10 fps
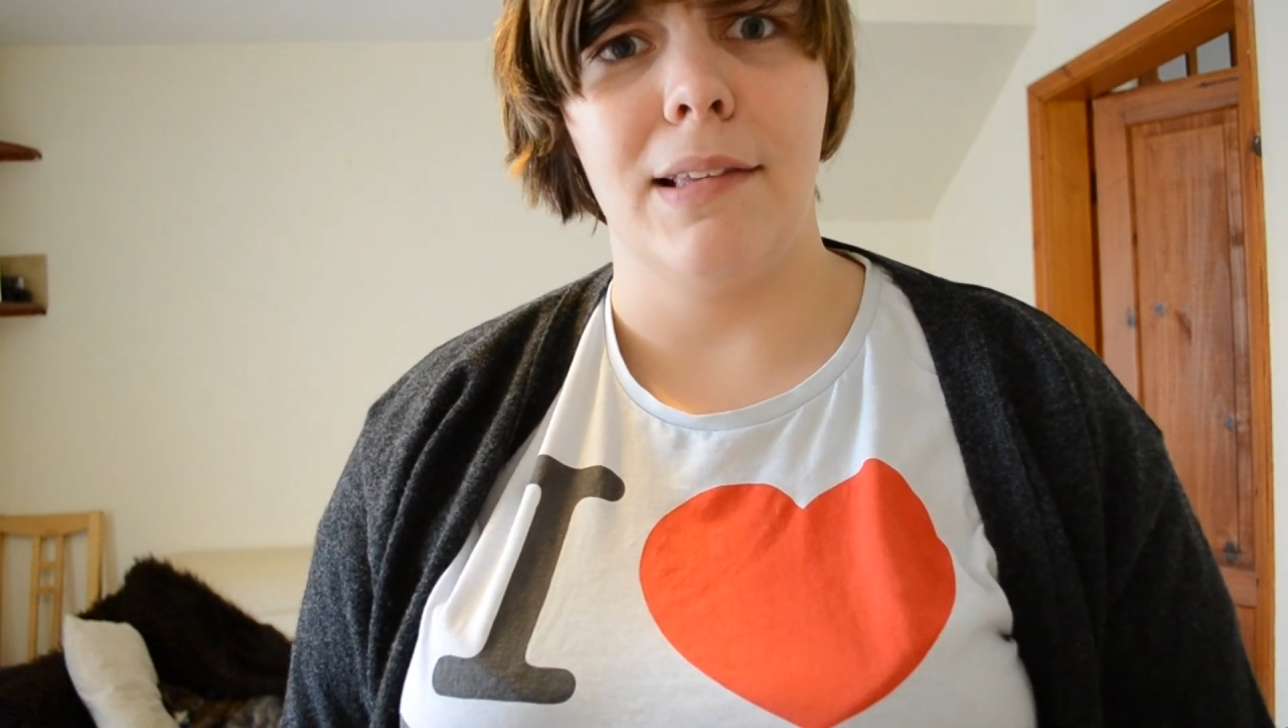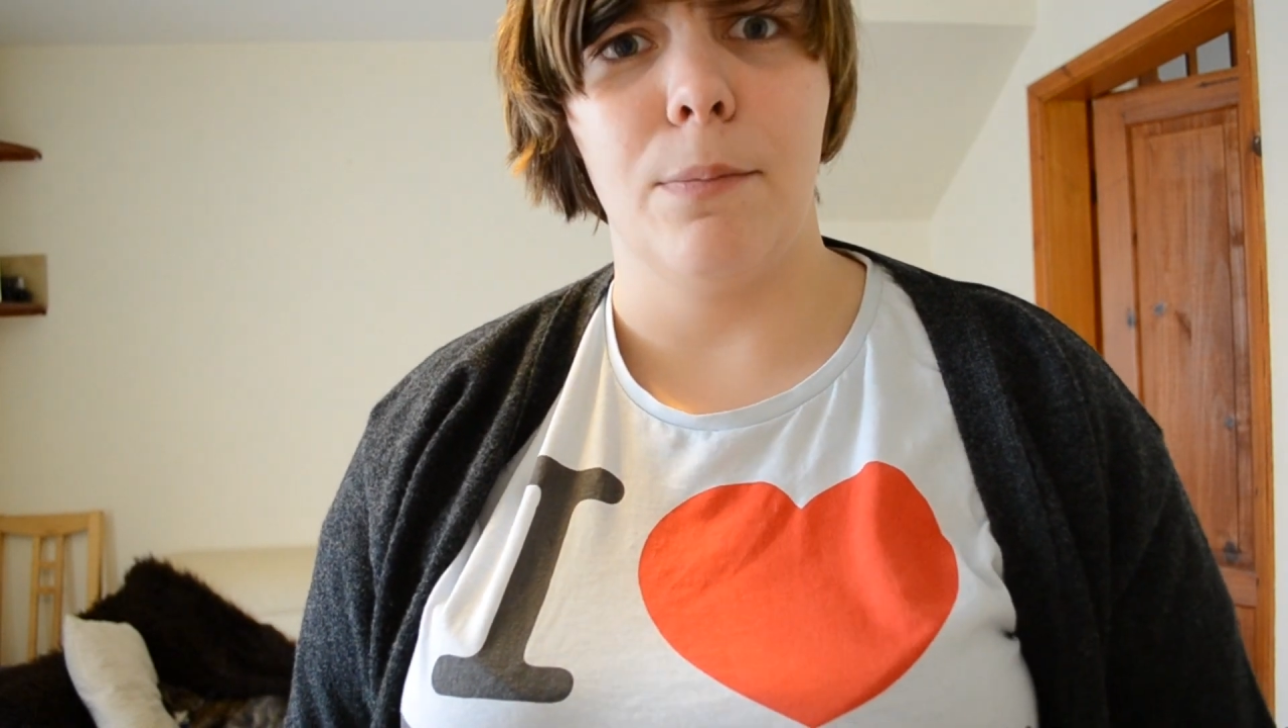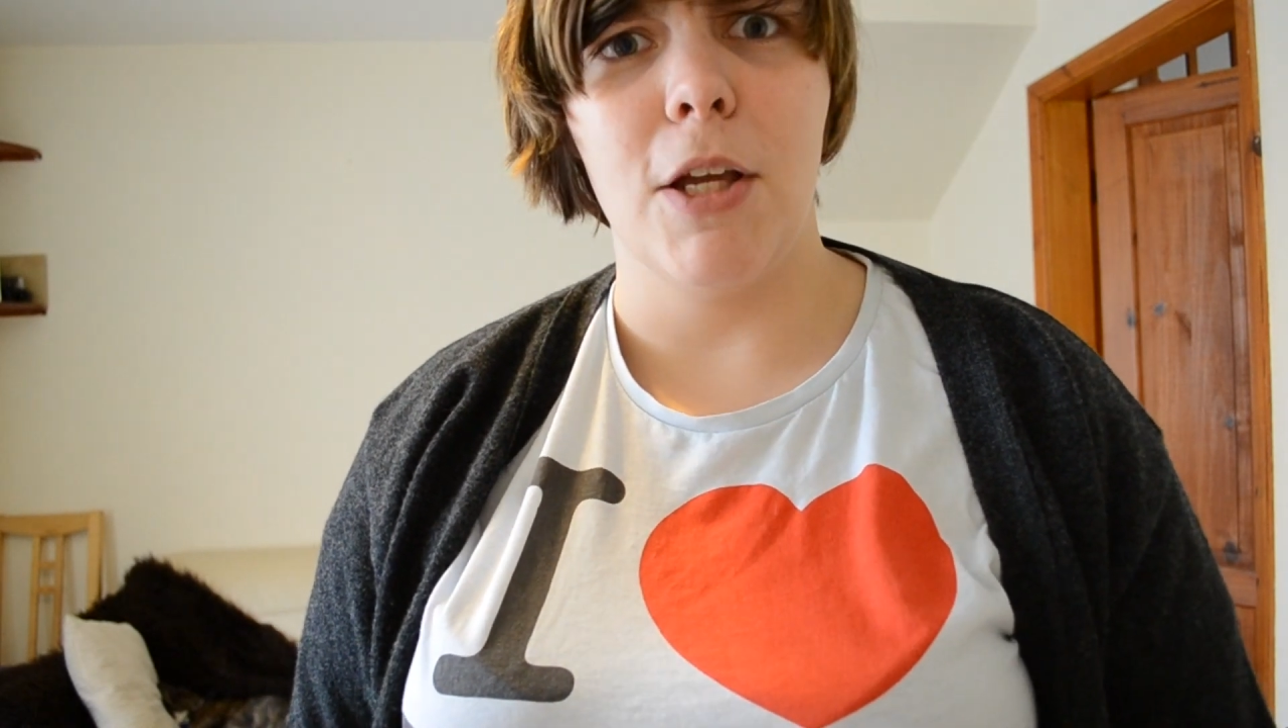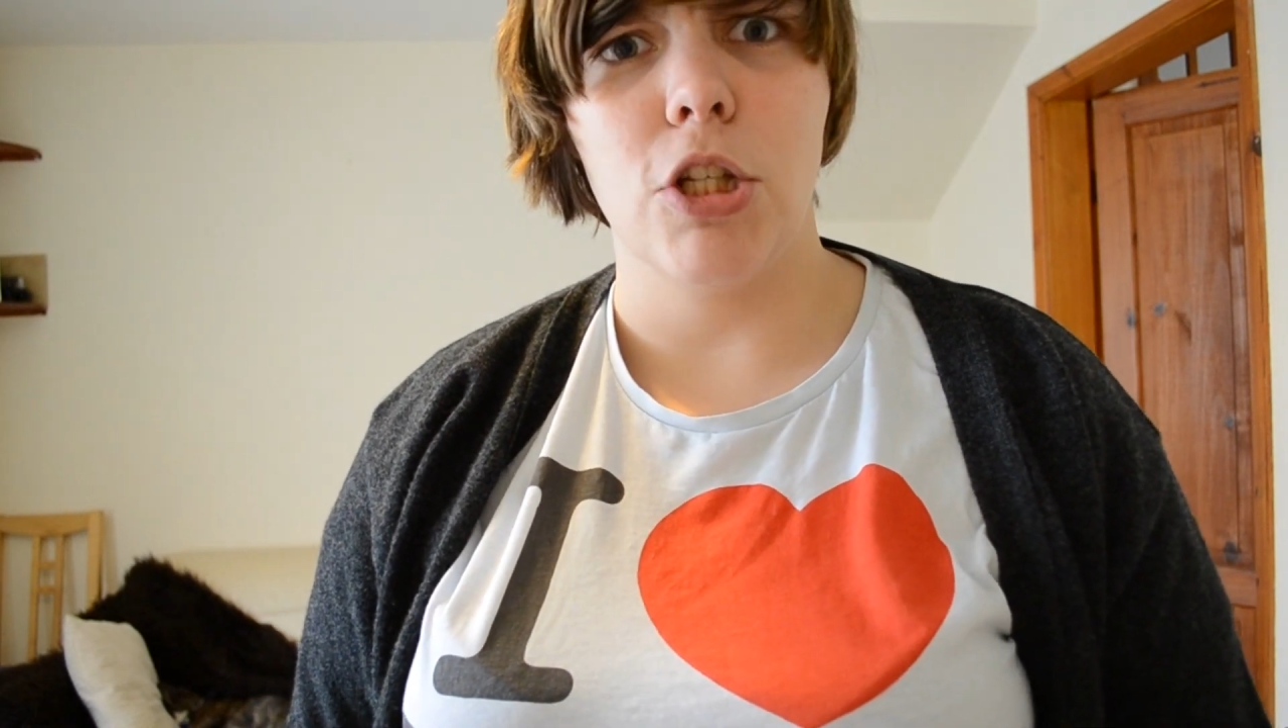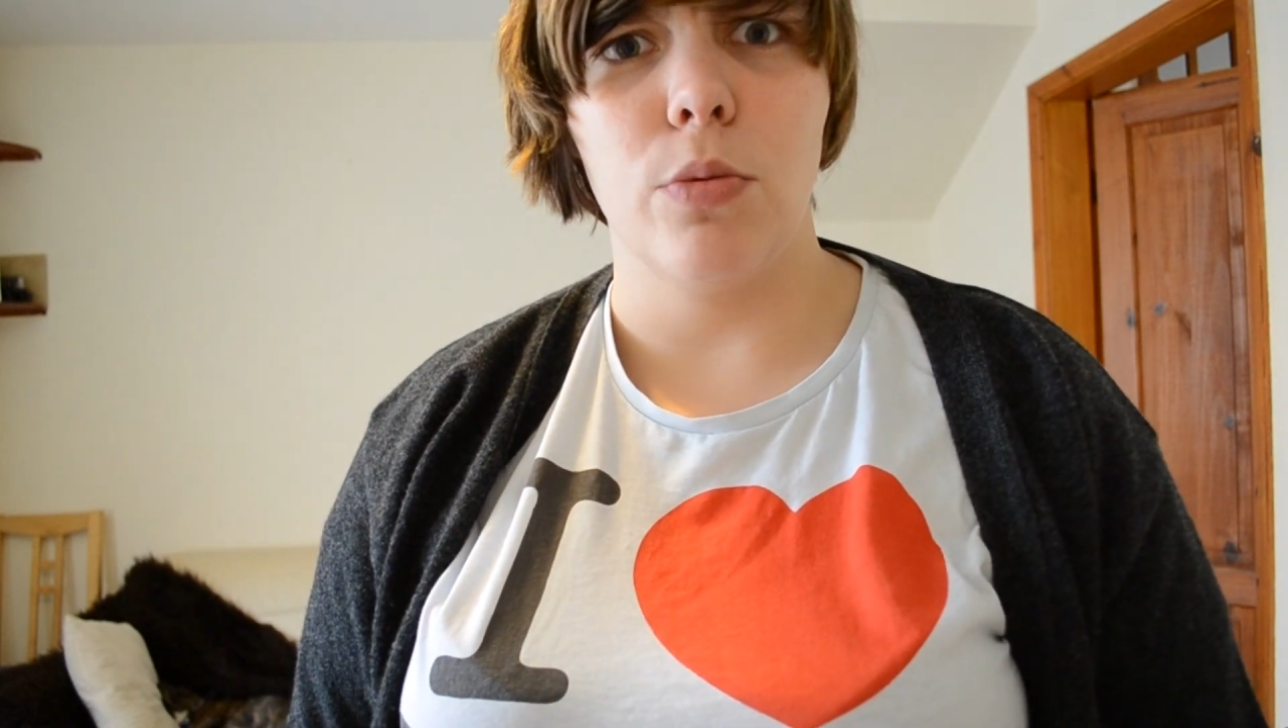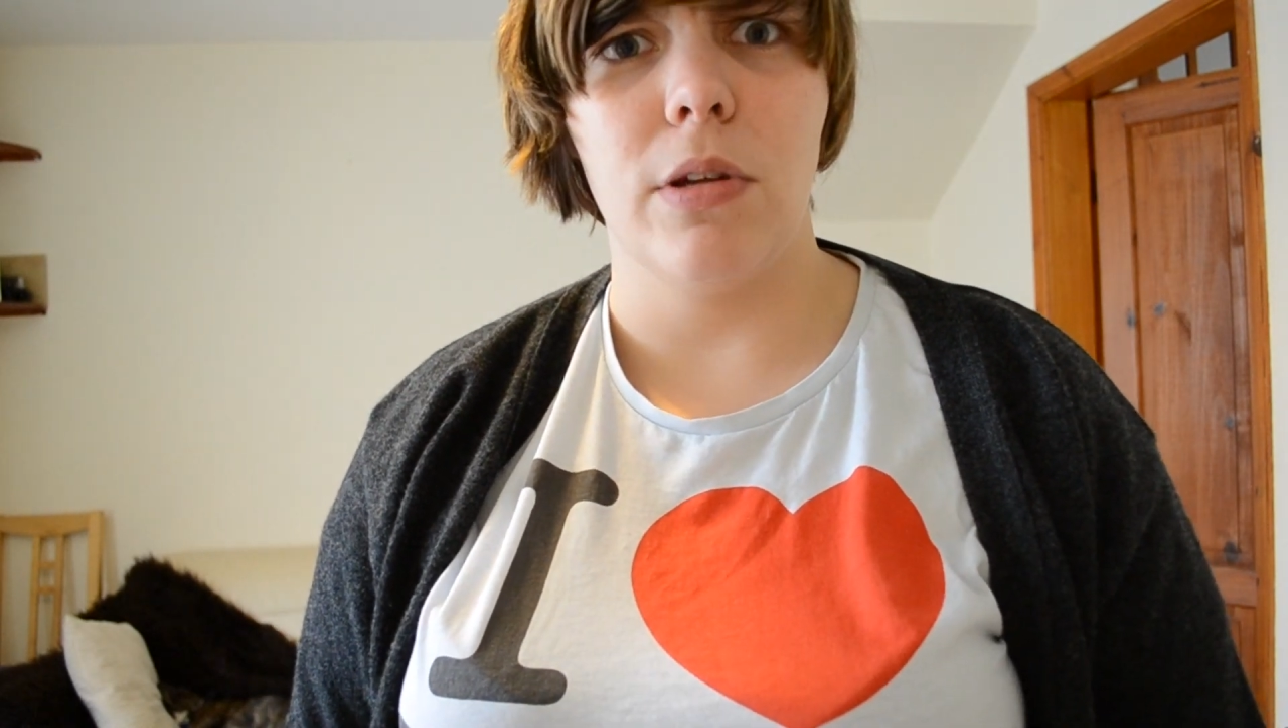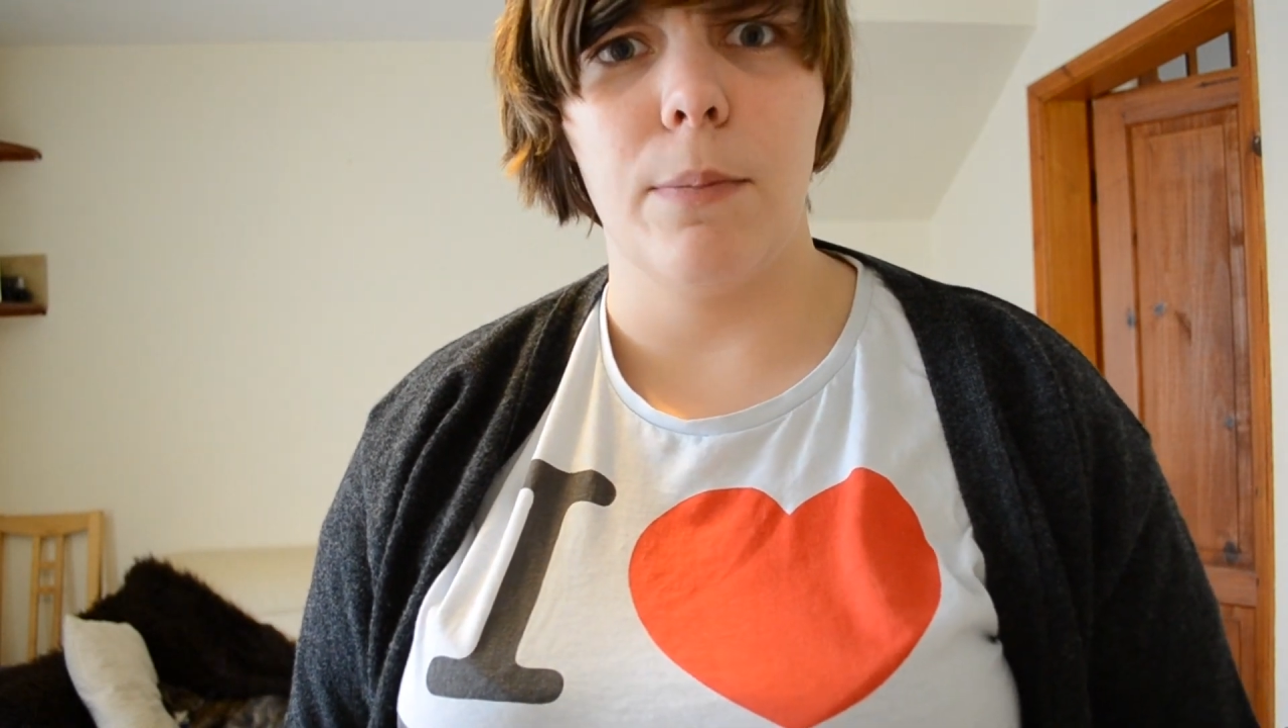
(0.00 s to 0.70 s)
this picture with